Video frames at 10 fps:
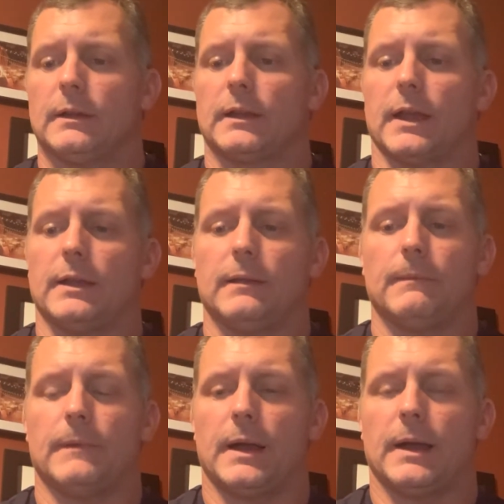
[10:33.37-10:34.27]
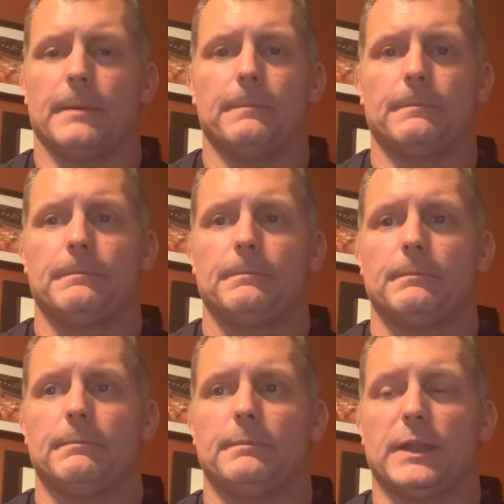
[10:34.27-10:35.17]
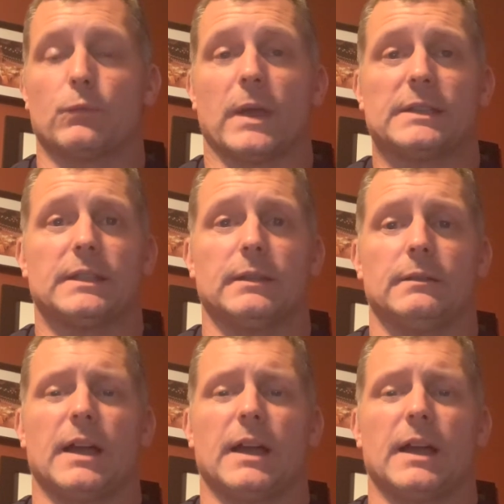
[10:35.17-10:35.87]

Okay, being rested,